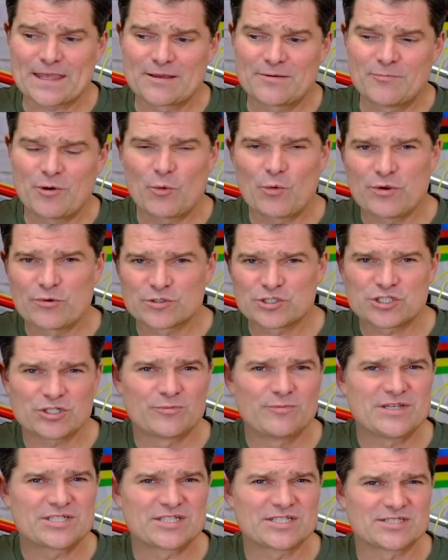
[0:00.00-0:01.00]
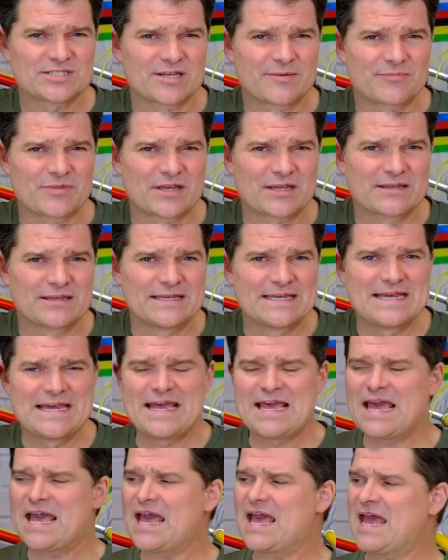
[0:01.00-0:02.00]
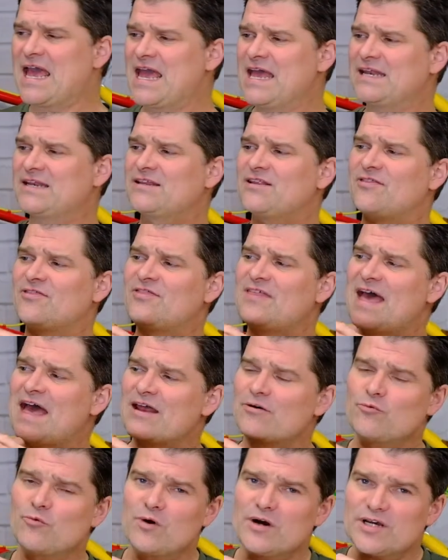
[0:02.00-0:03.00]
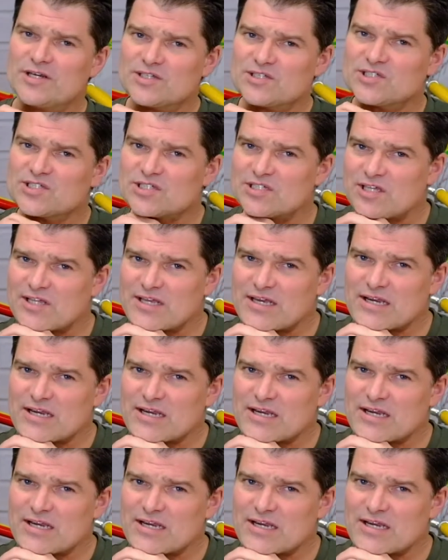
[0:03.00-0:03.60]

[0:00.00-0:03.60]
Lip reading: But we were still missing something. And that was,